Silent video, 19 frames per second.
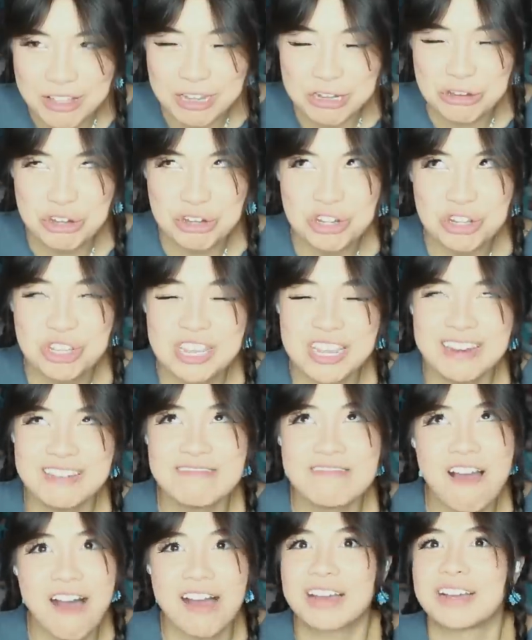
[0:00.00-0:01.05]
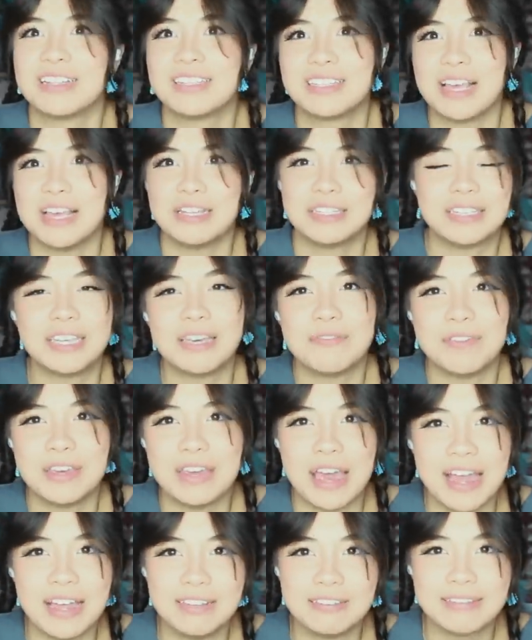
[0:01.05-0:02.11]
Like she just did not consent to
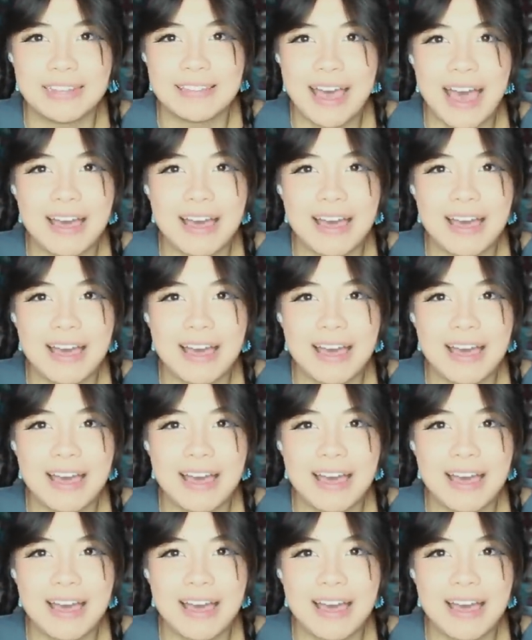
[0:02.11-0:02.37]
giving head to